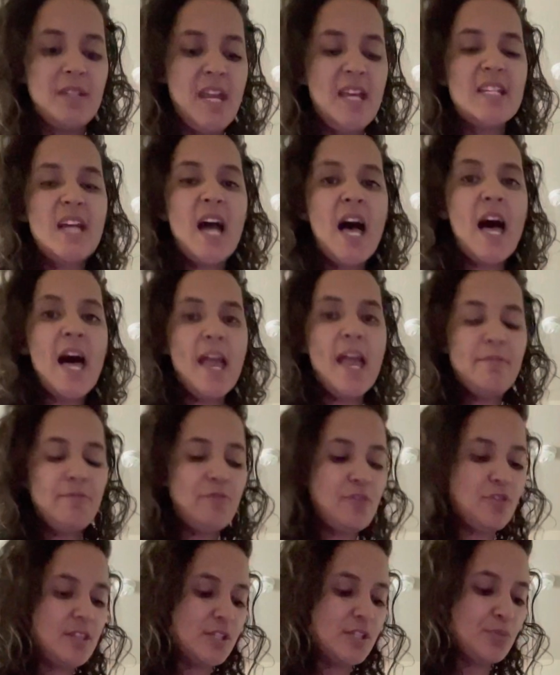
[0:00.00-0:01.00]
Take time
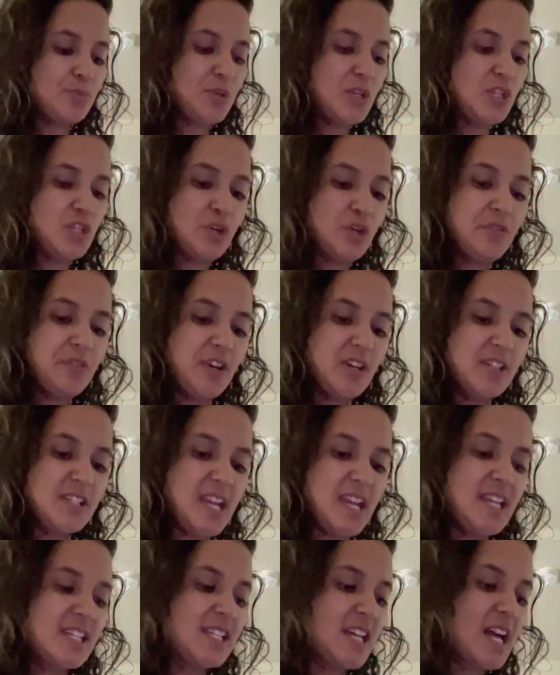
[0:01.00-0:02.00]
for the switchover.
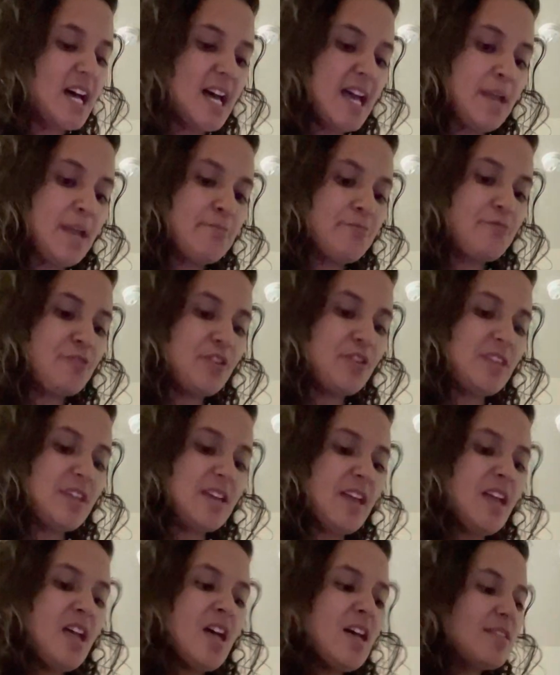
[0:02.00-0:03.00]
Take time for
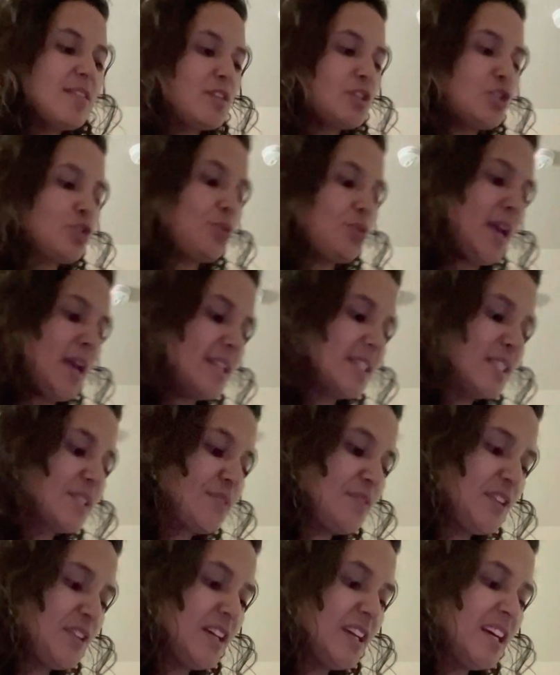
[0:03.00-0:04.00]
the
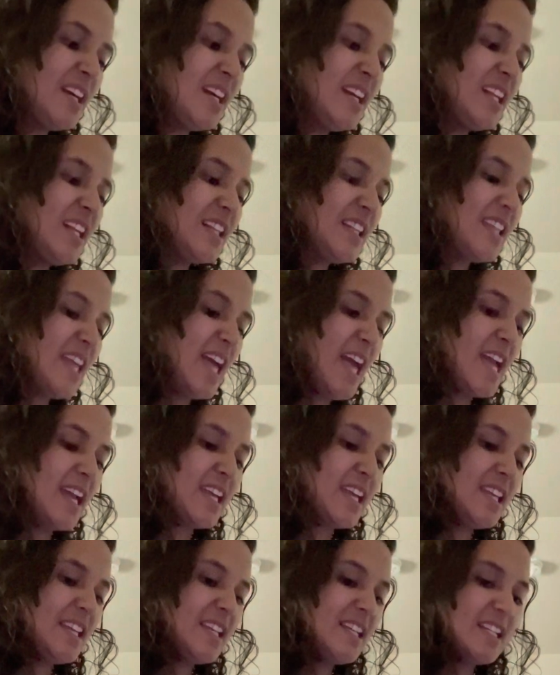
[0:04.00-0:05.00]
transfer.
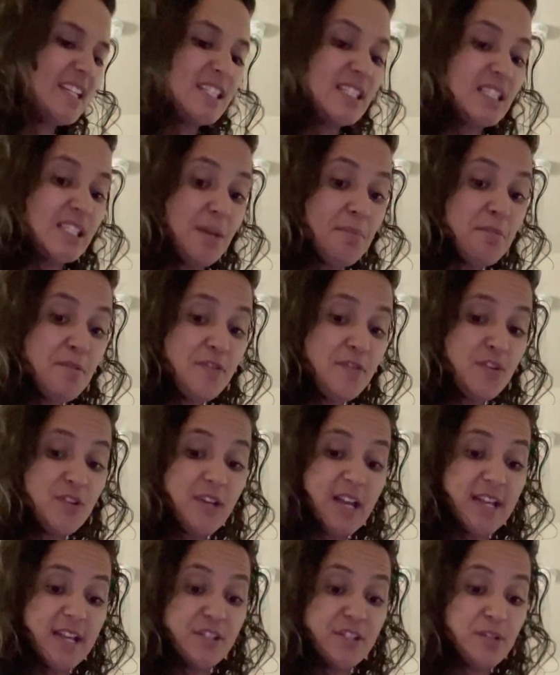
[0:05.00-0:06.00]
Like, some of you
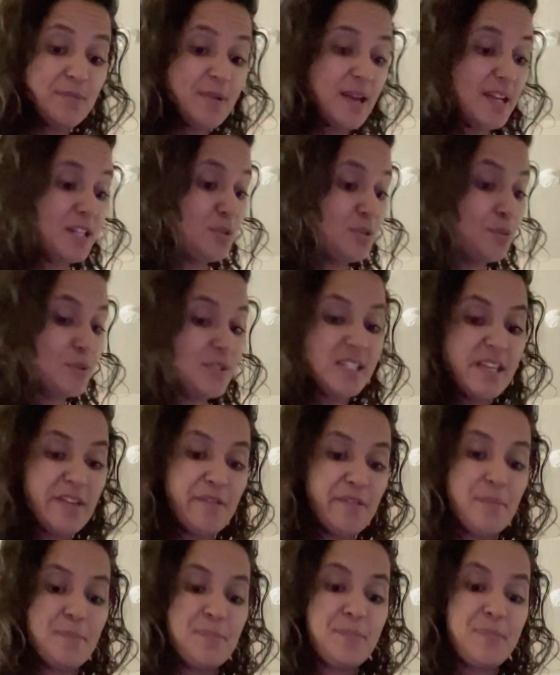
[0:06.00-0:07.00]
guys are about to
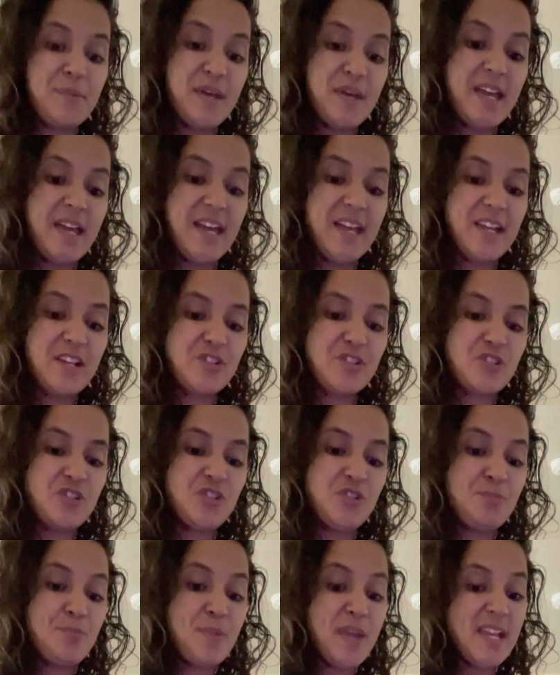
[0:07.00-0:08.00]
receive a
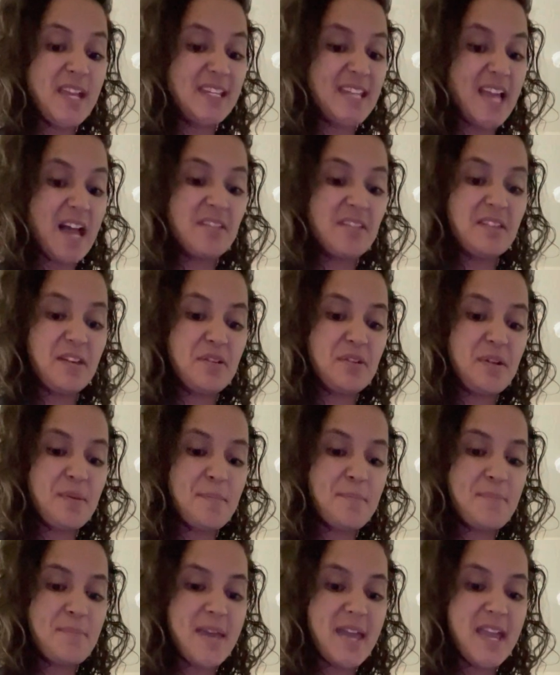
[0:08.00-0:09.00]
big download,
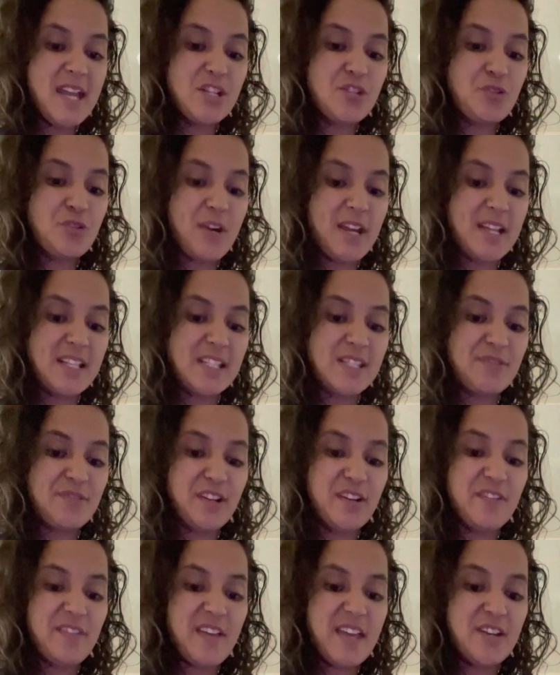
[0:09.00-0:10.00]
a big
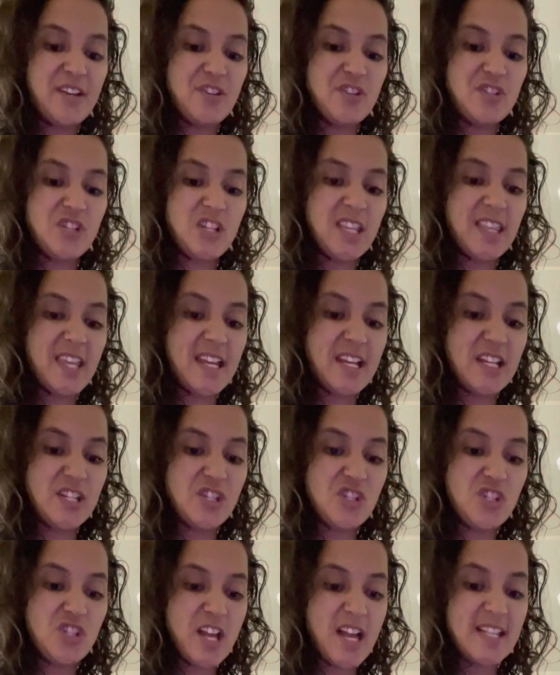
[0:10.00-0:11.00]
transfer of energy that
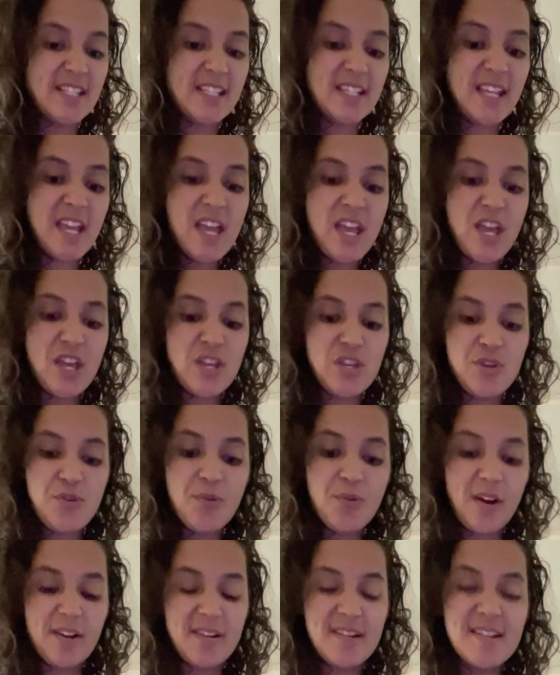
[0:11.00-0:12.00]
is just,
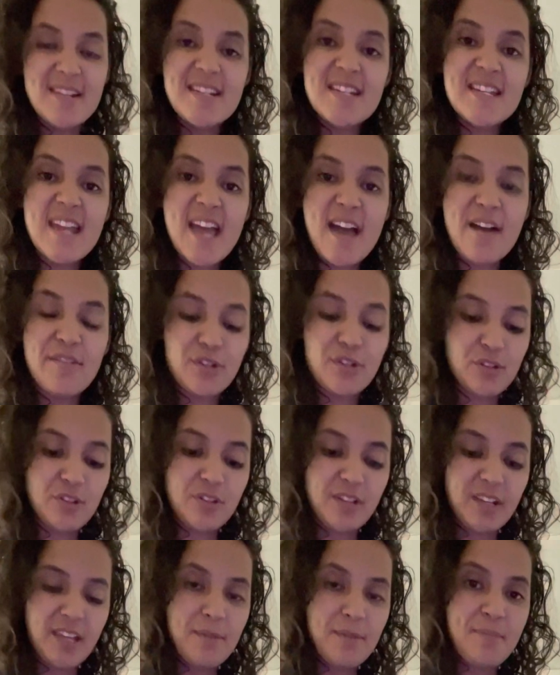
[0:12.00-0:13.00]
you are never
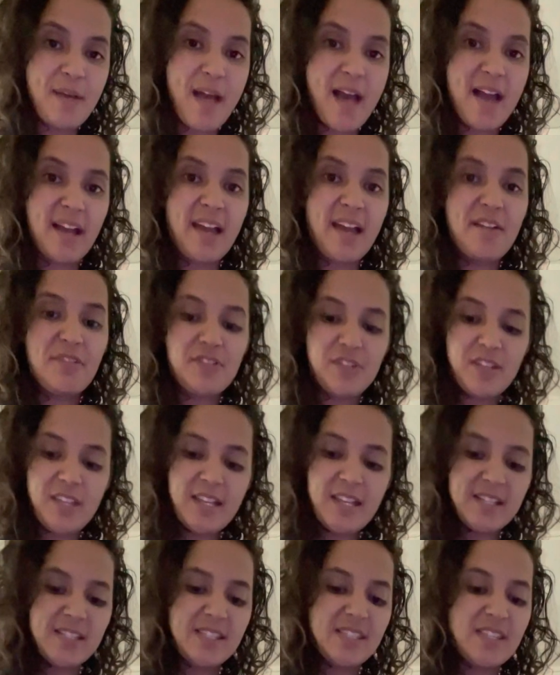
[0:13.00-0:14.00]
looking back after this.